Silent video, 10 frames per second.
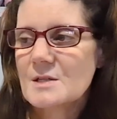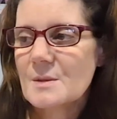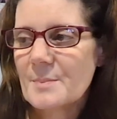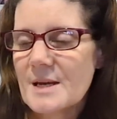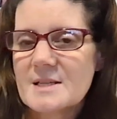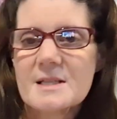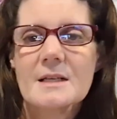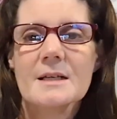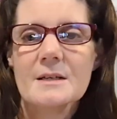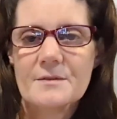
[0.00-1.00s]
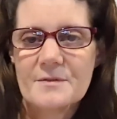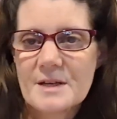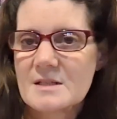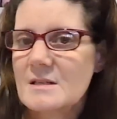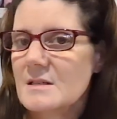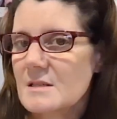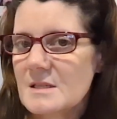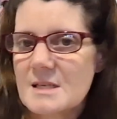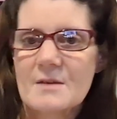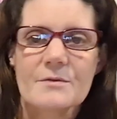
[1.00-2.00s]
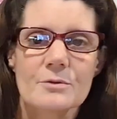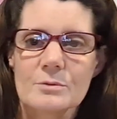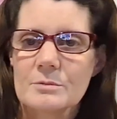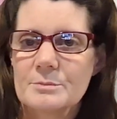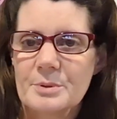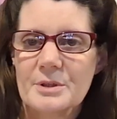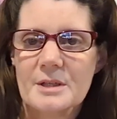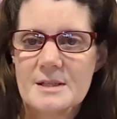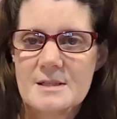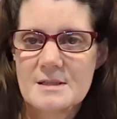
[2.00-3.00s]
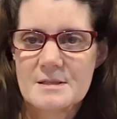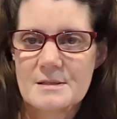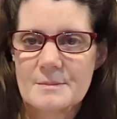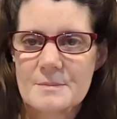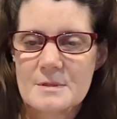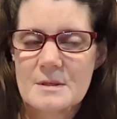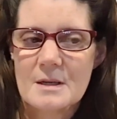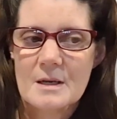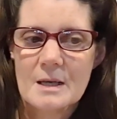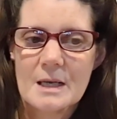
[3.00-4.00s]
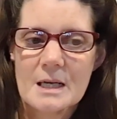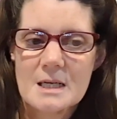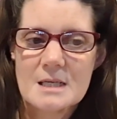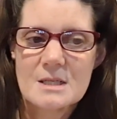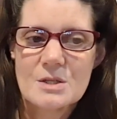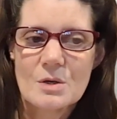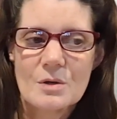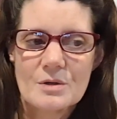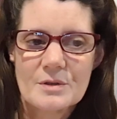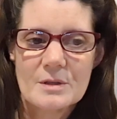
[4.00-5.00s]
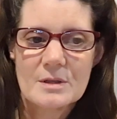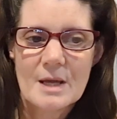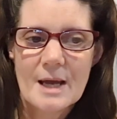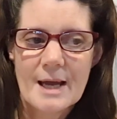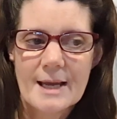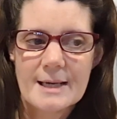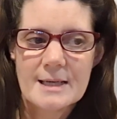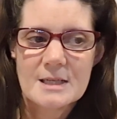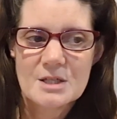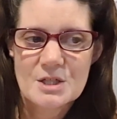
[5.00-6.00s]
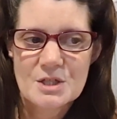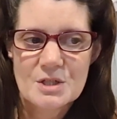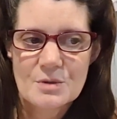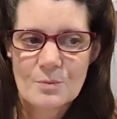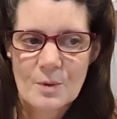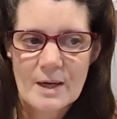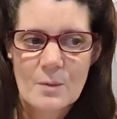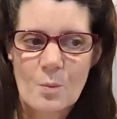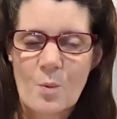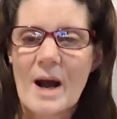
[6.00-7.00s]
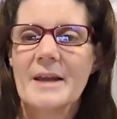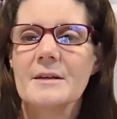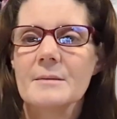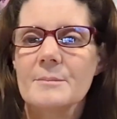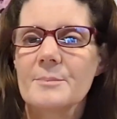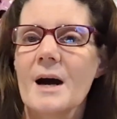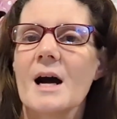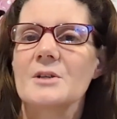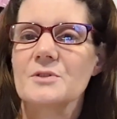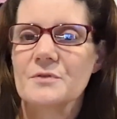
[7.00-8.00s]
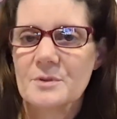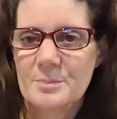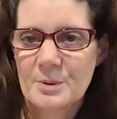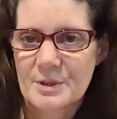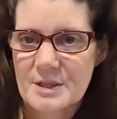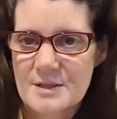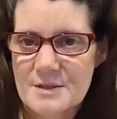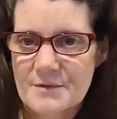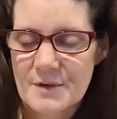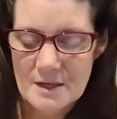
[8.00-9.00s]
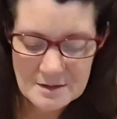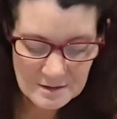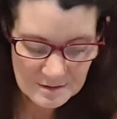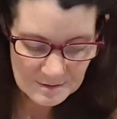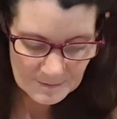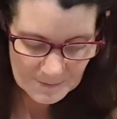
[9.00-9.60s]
basically it affects several bodily systems. It is not a condition where one part of the body is affected.